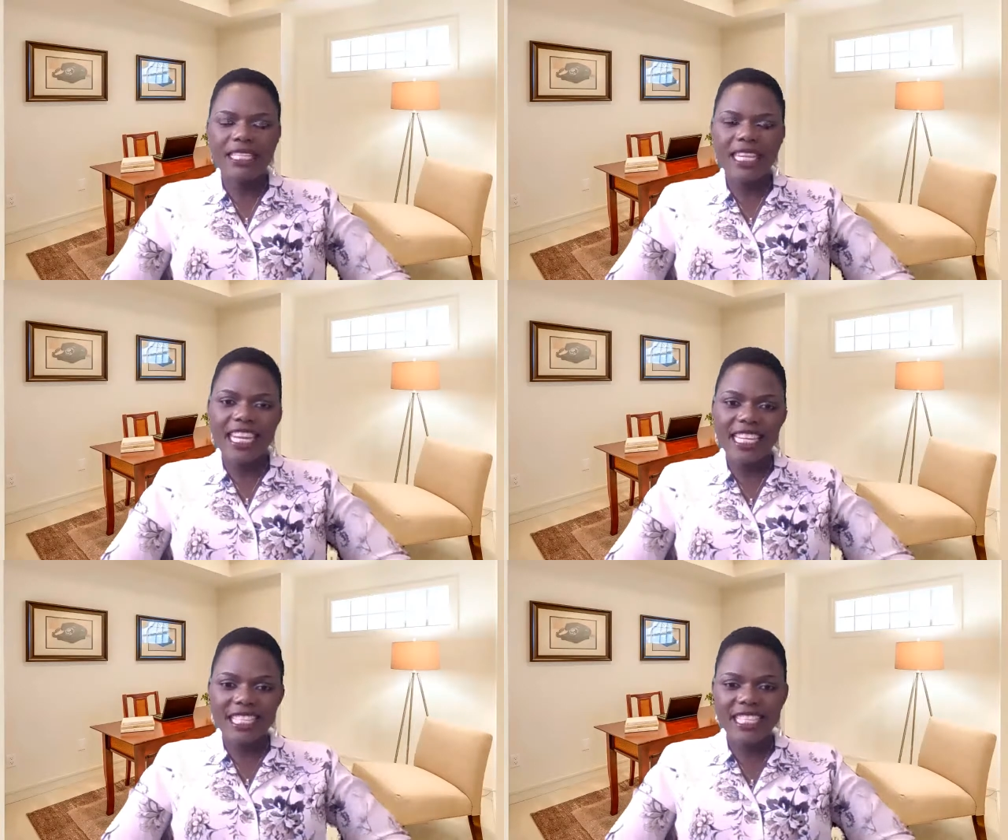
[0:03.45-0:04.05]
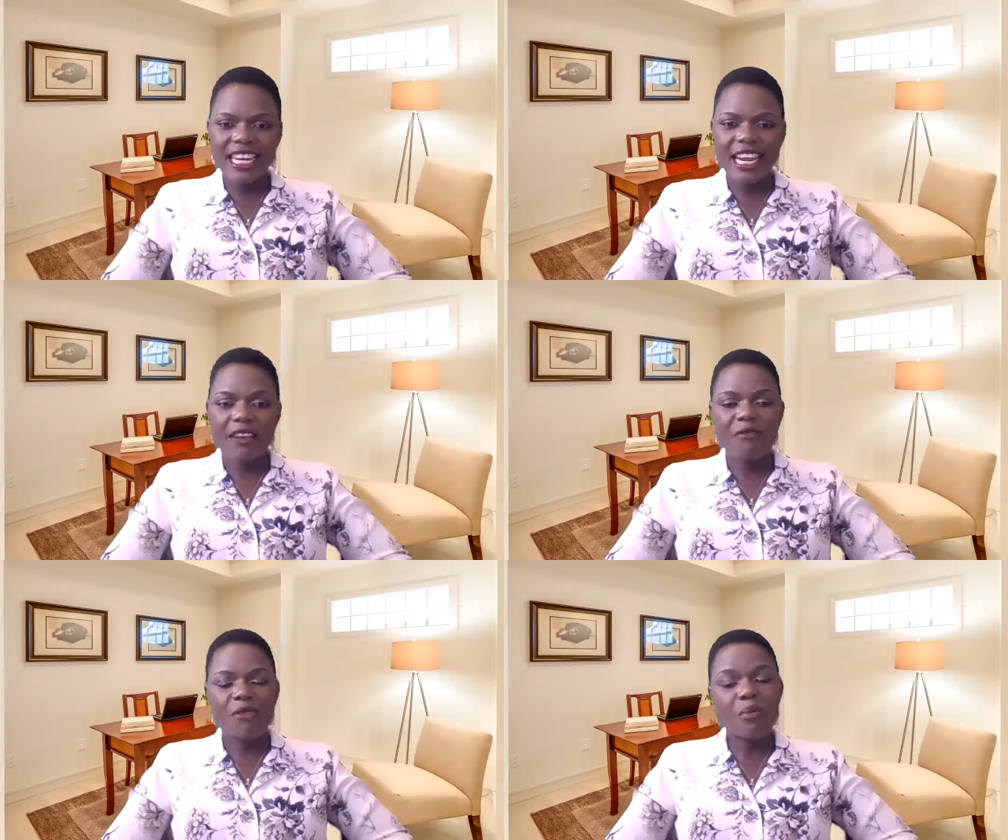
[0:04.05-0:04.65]
the internet
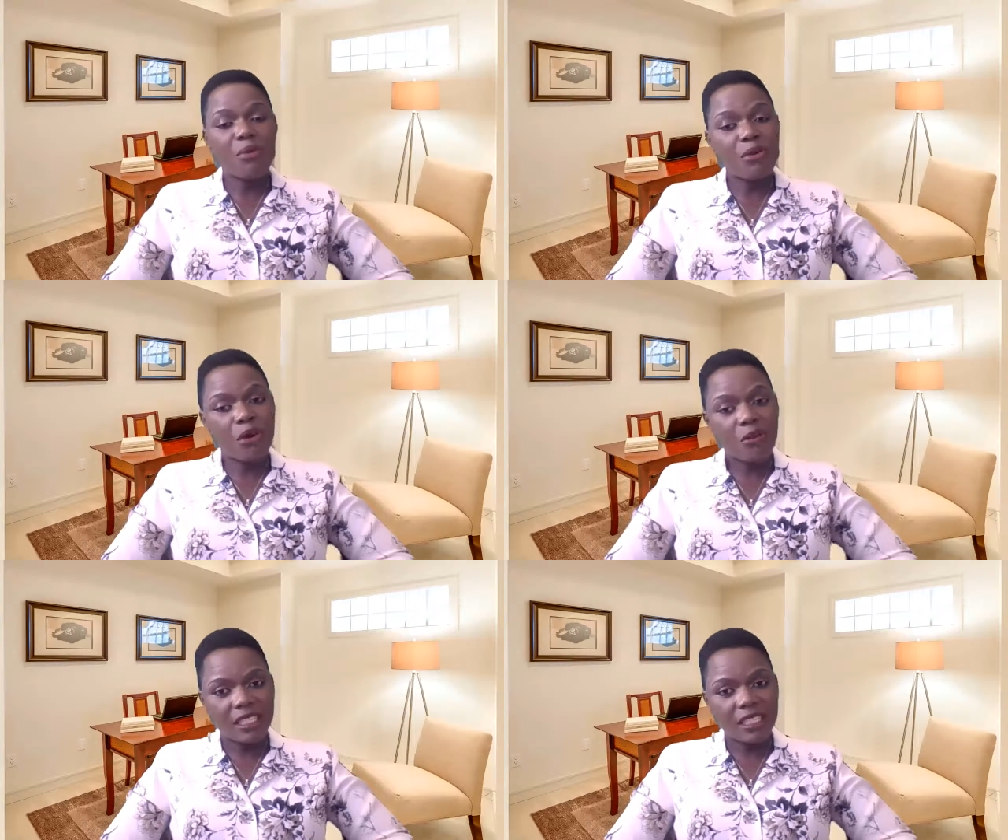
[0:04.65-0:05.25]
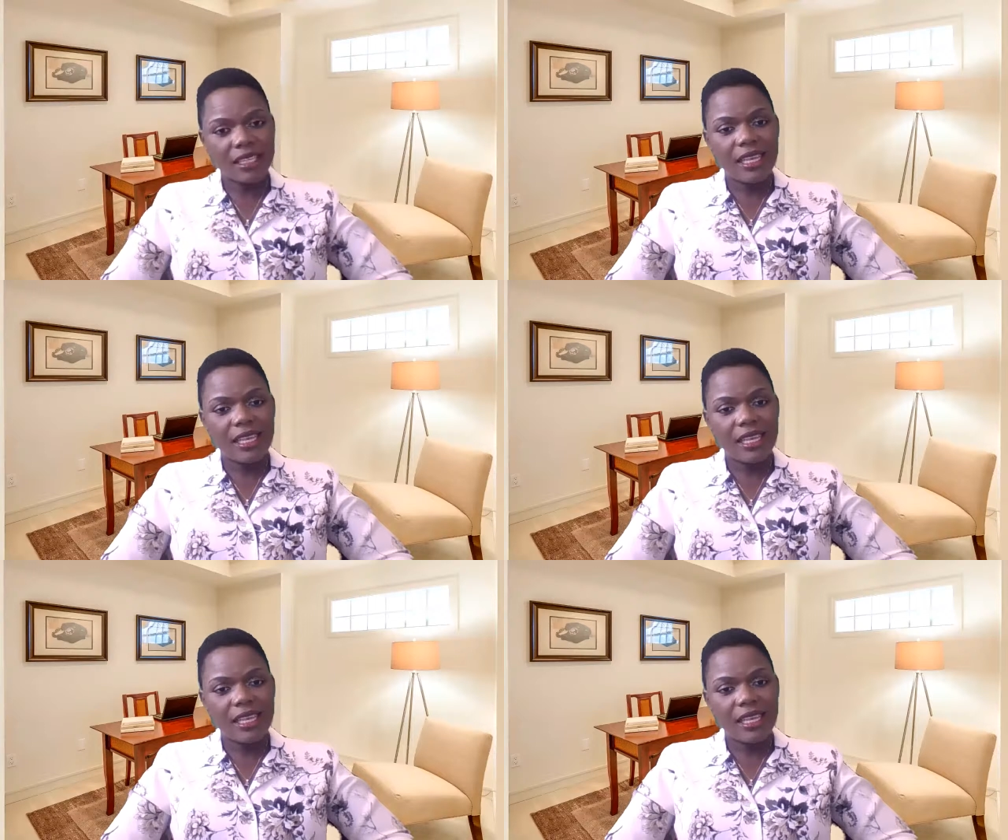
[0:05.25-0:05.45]
for profit.